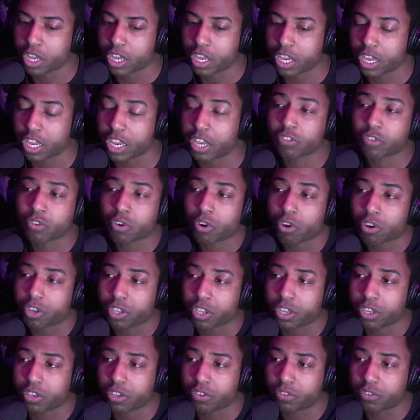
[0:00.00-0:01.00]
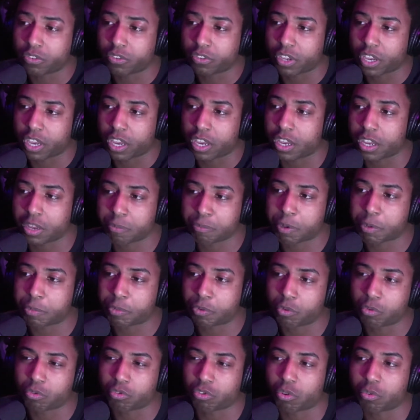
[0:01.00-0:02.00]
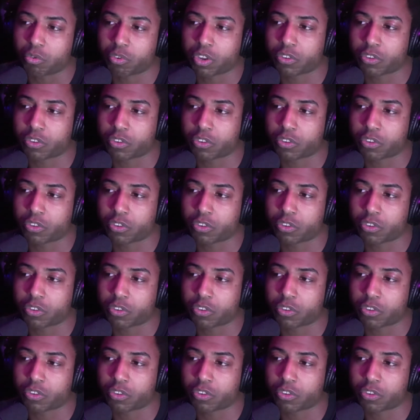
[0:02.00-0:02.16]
his audience and people who don't